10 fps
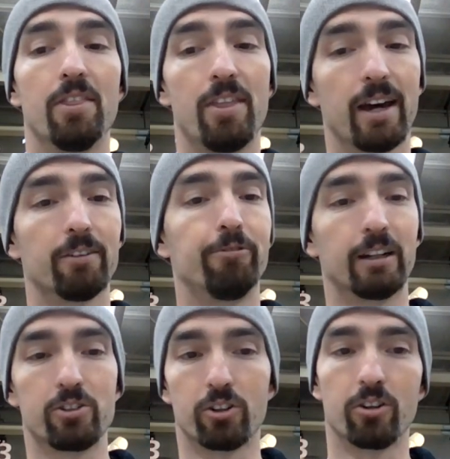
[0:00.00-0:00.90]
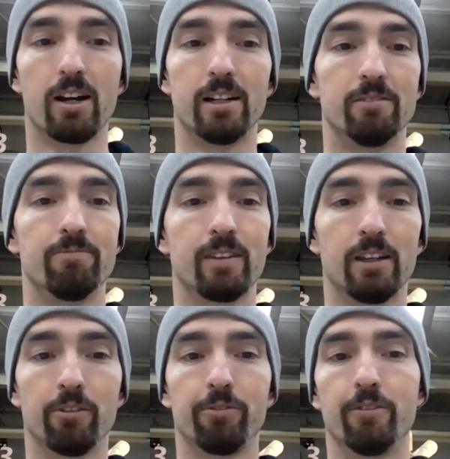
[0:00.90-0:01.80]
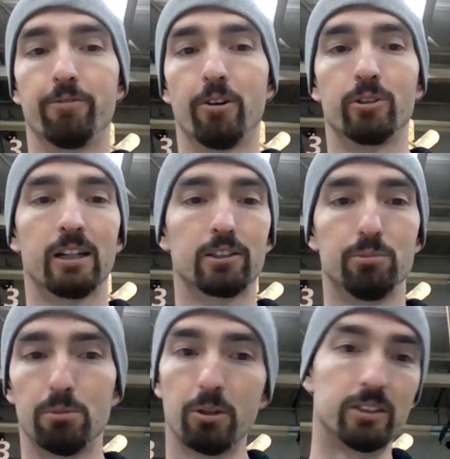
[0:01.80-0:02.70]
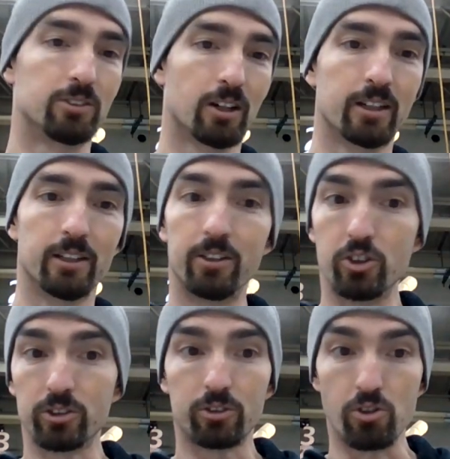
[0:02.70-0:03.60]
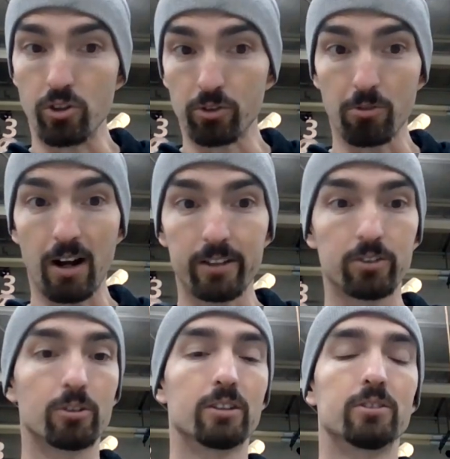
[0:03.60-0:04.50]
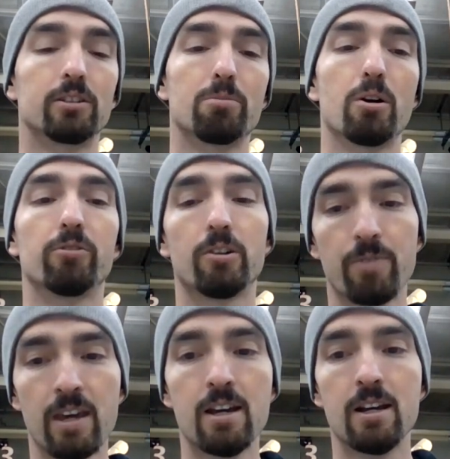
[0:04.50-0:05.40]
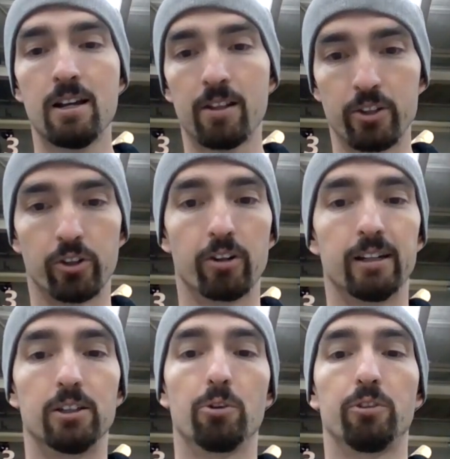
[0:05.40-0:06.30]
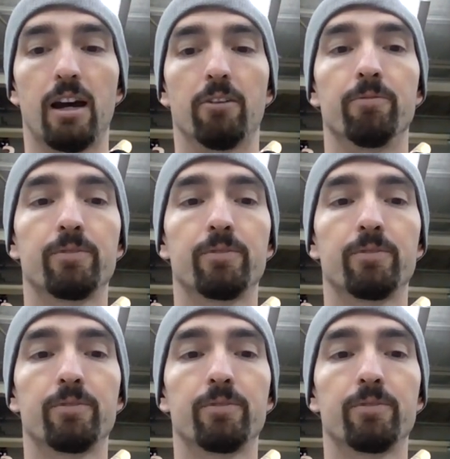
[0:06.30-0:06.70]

That affects your grade. If the phone has to be placed on it just right so it doesn't tip over, your grade goes down.